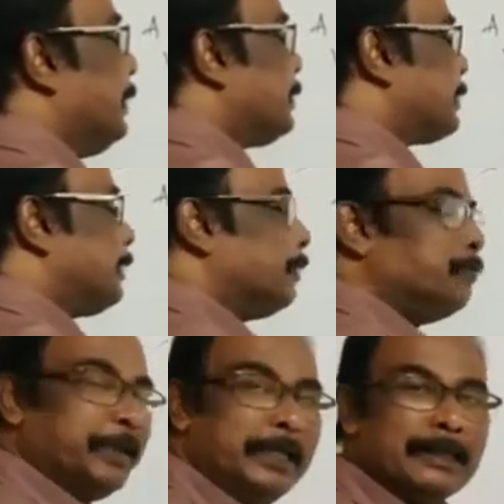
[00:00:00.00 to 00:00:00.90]
is
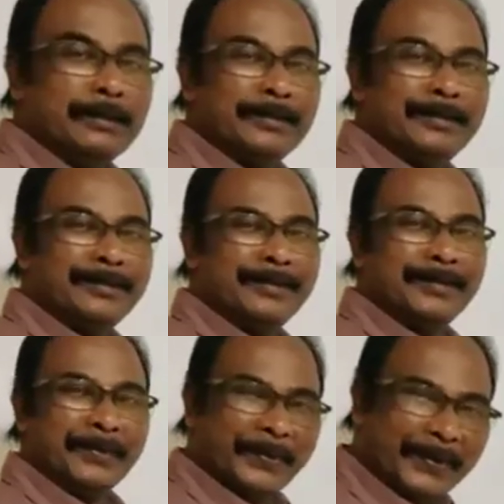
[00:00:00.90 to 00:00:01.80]
B.
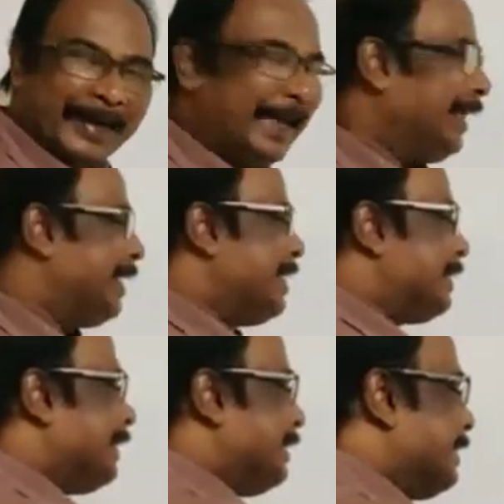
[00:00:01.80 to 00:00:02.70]
Okay.
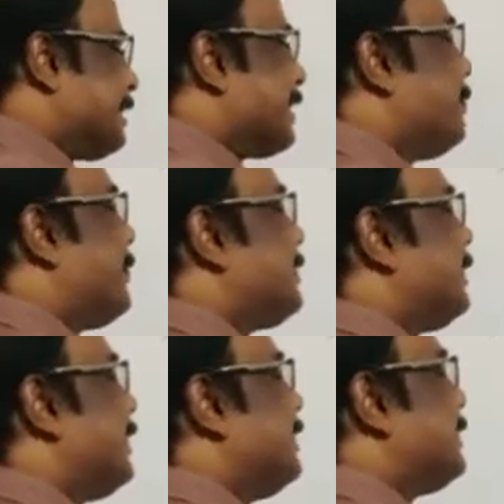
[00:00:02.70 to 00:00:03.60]
Then this
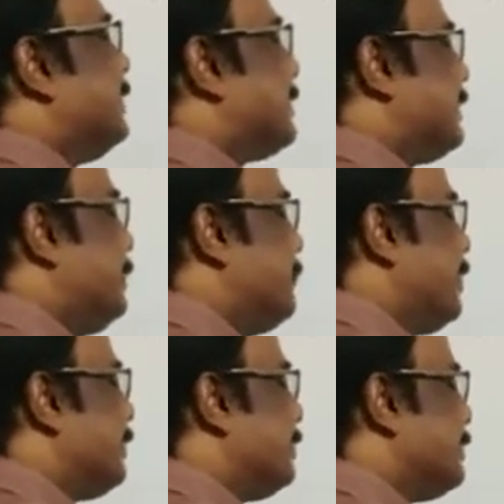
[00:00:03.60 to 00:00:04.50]
capacitance is
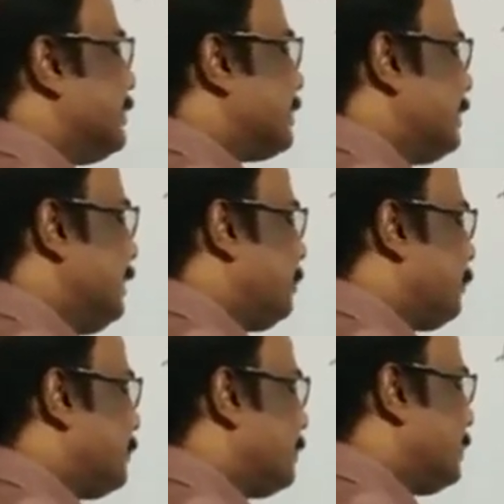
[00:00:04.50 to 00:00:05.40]
C1, this is C2, this